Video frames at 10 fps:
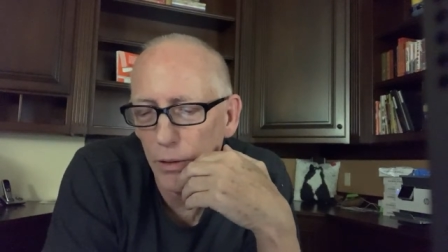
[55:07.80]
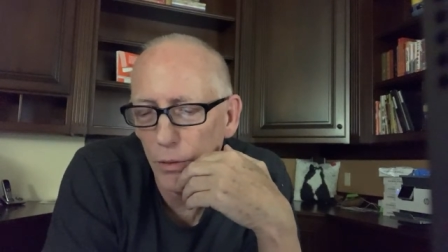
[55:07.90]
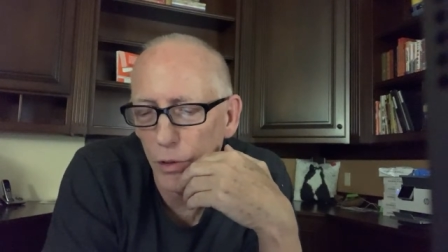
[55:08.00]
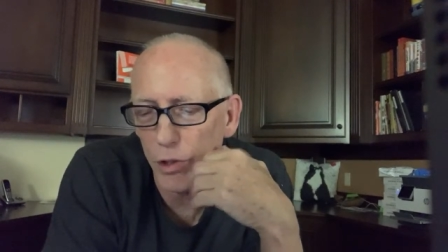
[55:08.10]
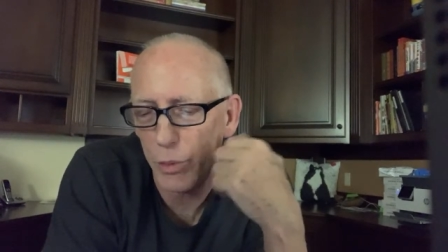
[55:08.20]

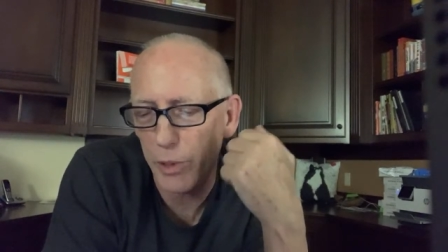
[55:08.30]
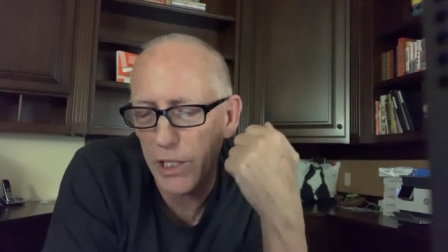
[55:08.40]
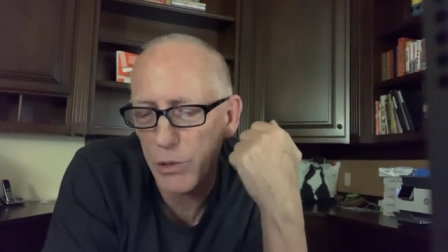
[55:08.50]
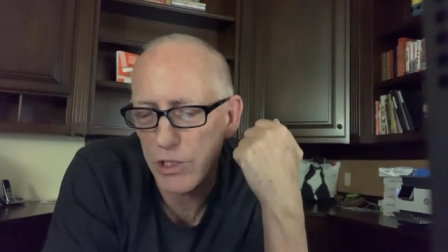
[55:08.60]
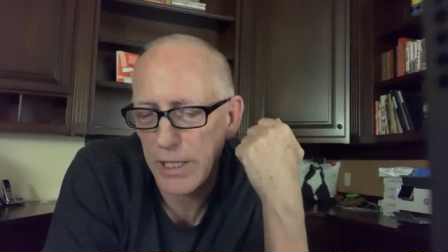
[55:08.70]
which would be
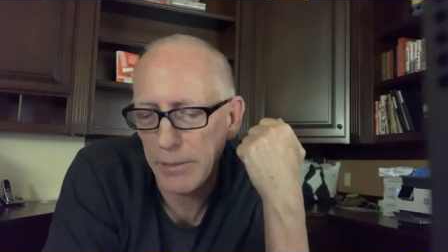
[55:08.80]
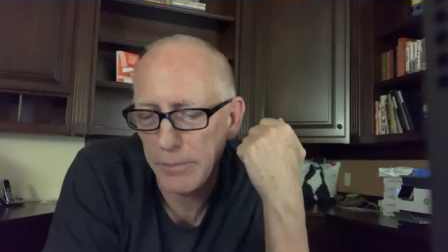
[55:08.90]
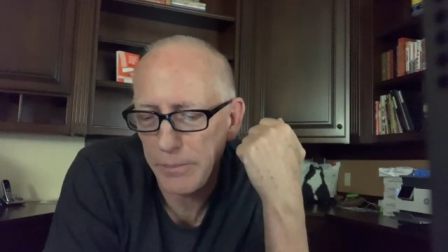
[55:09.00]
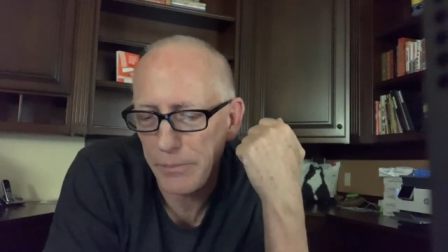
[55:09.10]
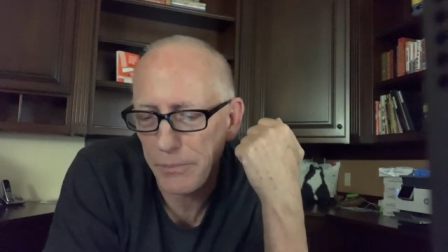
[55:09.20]
interesting.
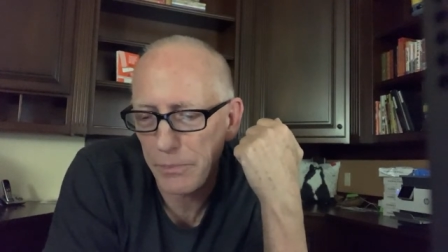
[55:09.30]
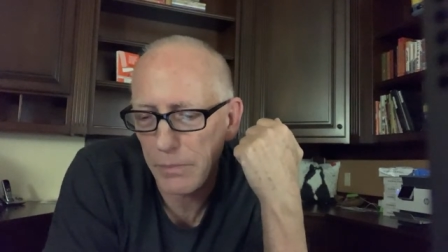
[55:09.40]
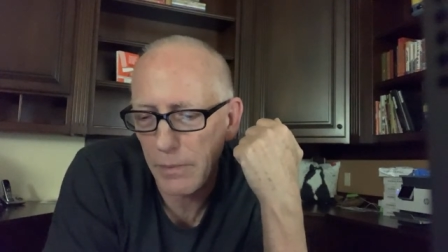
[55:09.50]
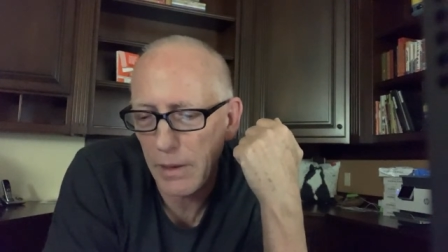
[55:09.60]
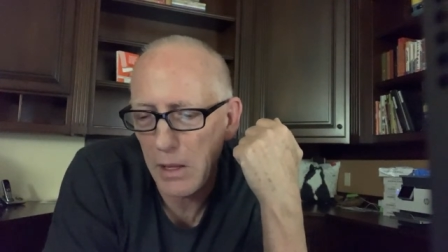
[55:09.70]

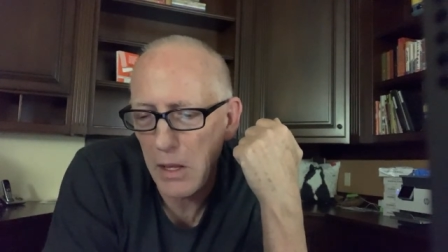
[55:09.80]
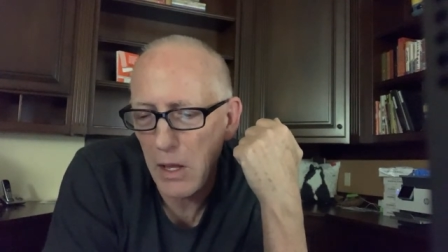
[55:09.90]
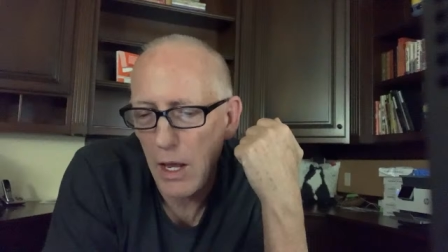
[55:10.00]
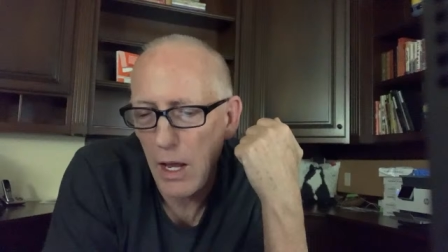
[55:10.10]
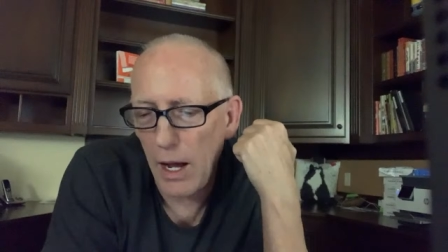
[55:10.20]

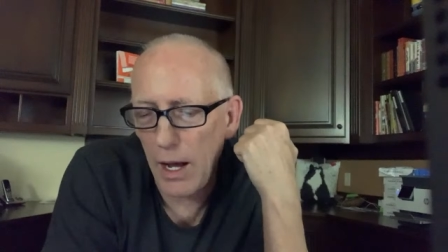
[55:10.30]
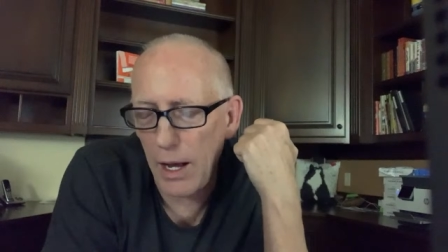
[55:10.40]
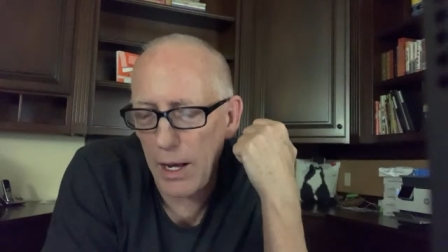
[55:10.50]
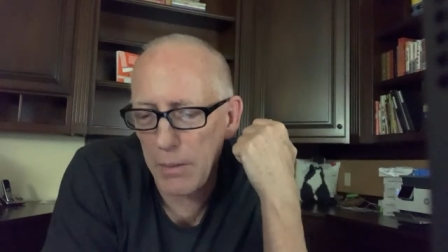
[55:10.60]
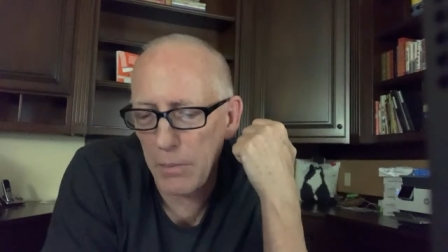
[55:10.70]

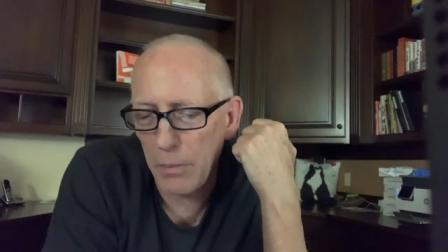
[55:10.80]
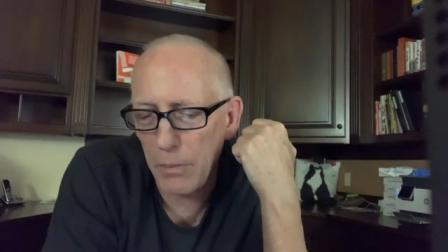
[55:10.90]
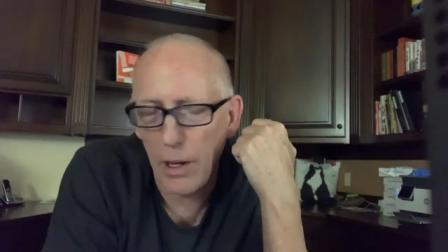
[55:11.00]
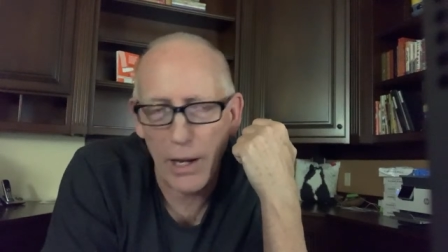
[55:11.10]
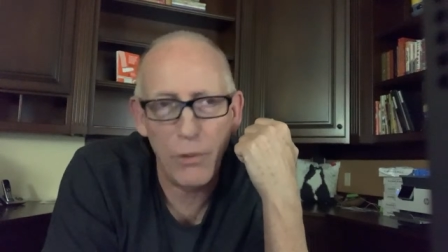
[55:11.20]

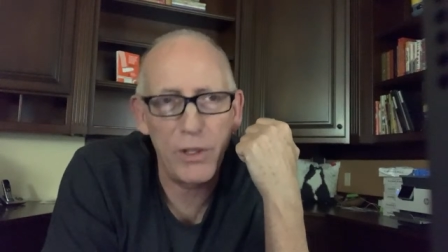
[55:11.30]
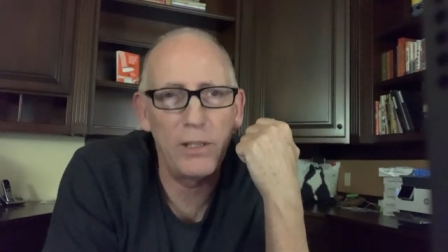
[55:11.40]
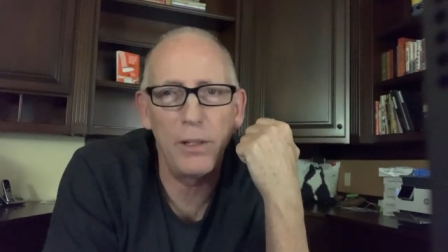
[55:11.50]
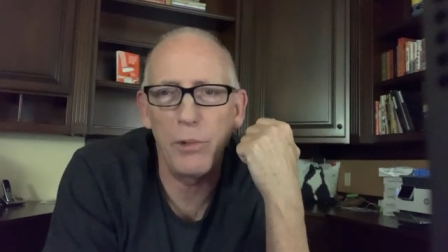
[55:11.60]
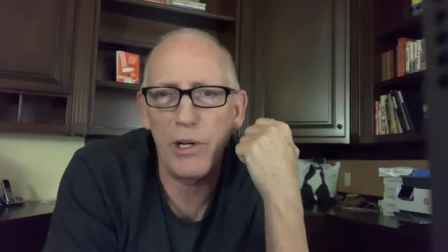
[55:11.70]
Um, I don't
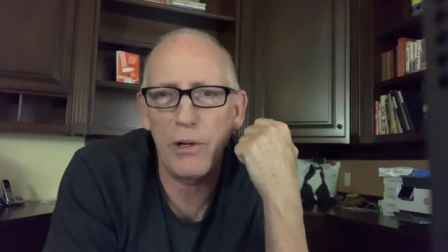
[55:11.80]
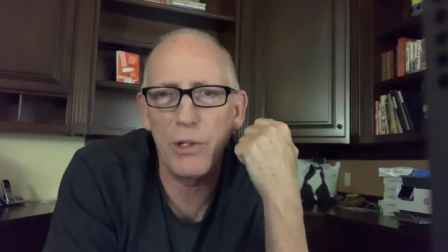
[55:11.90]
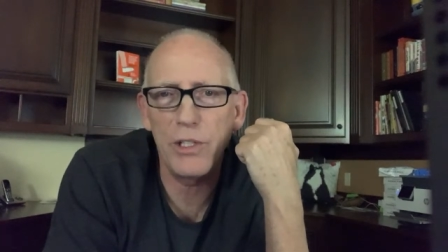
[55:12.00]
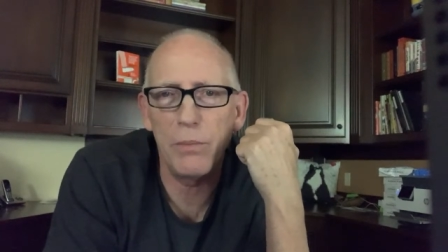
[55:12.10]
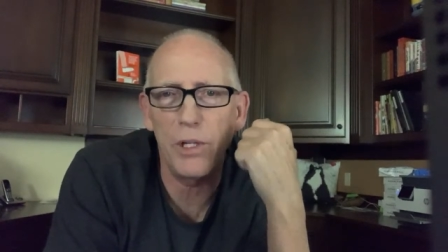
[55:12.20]
think
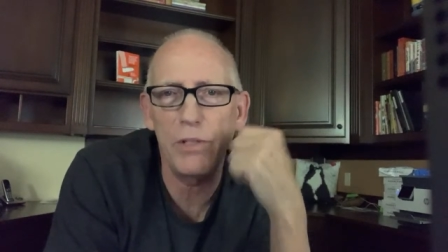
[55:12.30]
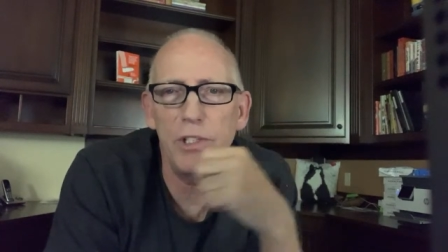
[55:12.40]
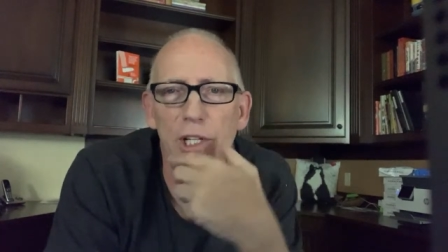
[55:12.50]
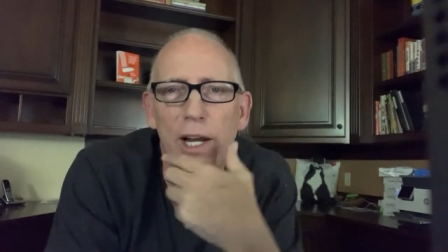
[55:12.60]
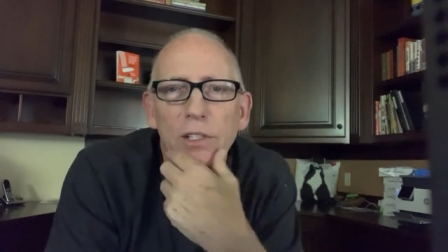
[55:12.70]
Libertarians have much of
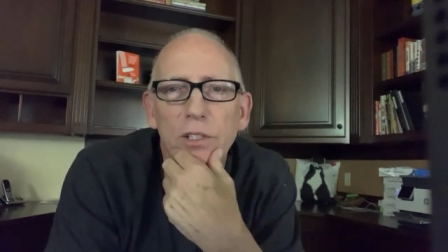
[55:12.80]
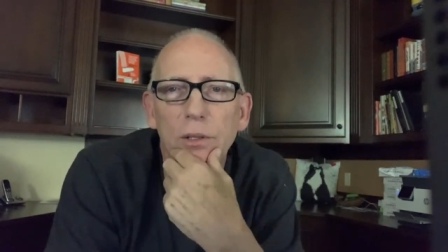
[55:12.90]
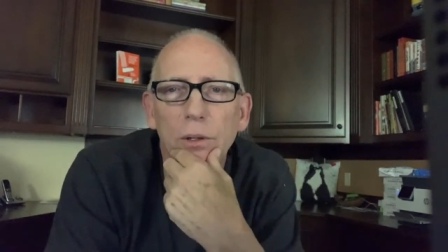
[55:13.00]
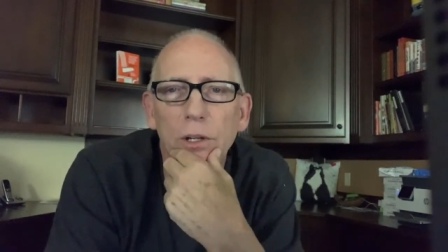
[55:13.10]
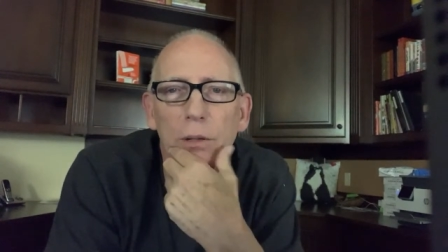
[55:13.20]
a
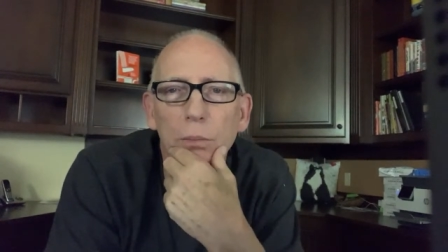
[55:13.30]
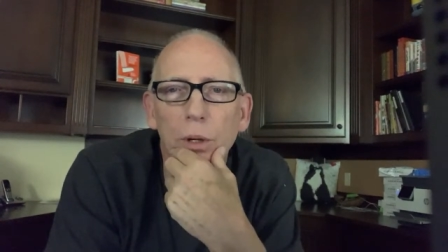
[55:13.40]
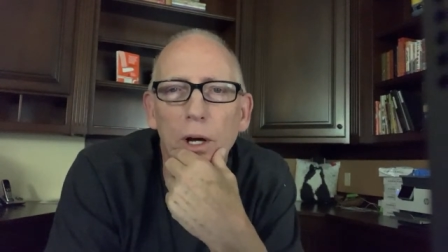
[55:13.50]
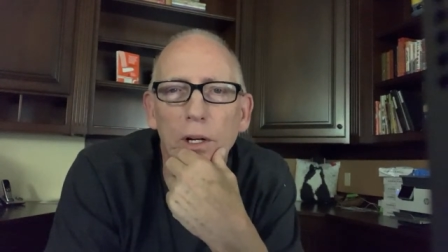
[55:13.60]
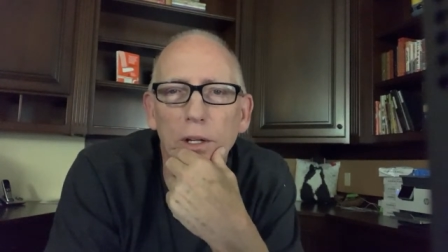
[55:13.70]
chance,
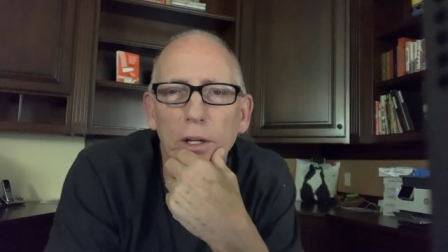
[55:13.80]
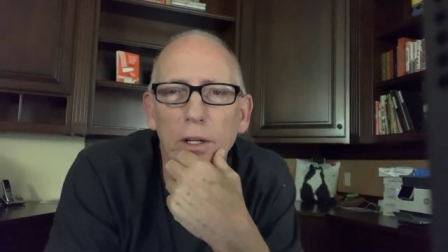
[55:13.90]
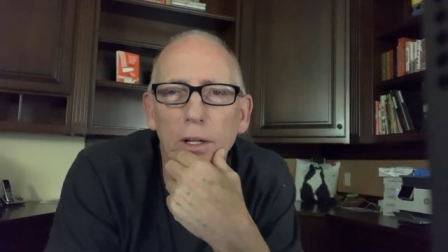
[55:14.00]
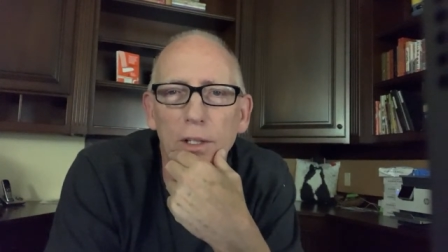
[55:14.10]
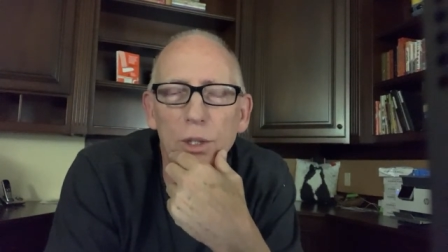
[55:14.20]
but
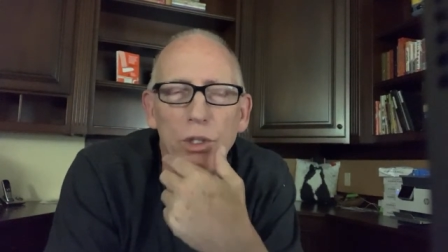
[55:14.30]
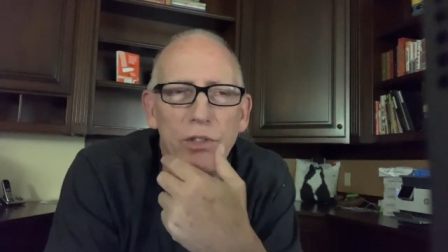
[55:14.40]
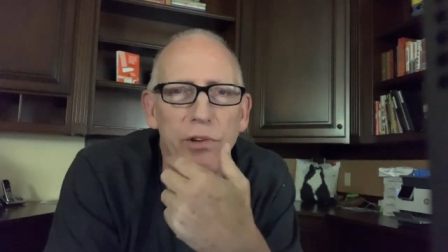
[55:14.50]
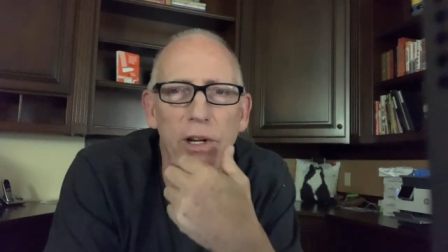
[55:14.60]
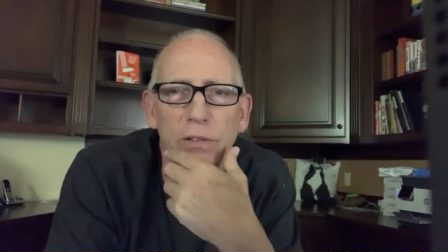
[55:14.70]
it's always
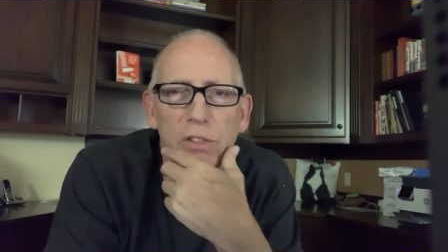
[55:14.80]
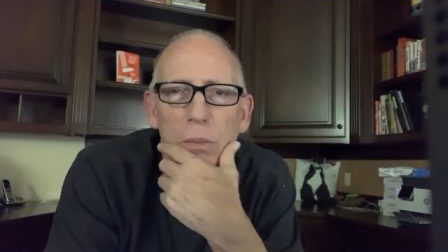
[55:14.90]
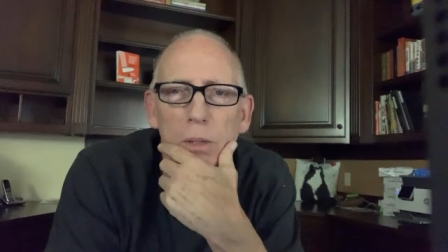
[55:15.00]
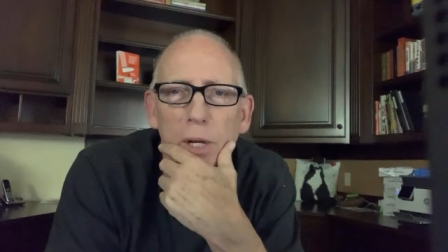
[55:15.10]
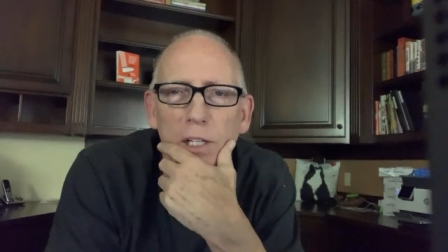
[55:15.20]
fun if
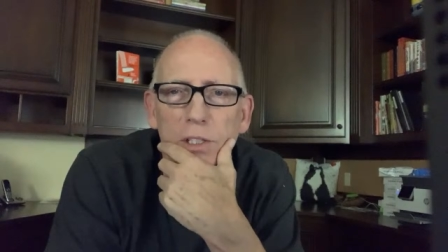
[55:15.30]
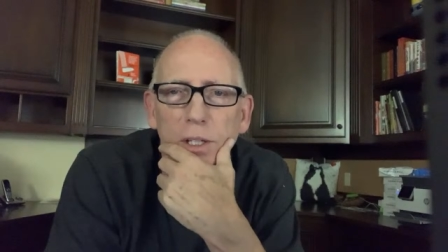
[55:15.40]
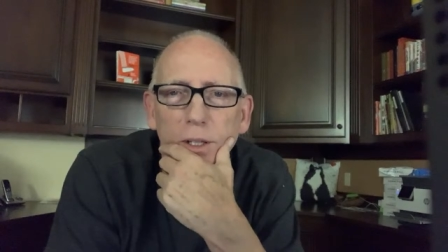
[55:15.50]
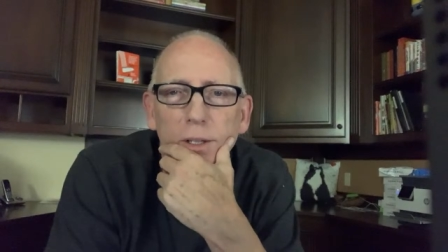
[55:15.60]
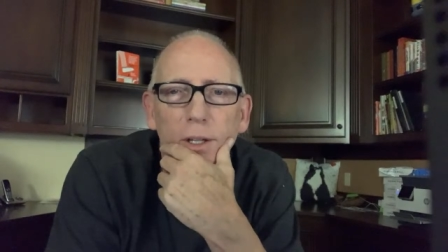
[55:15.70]
somebody makes a.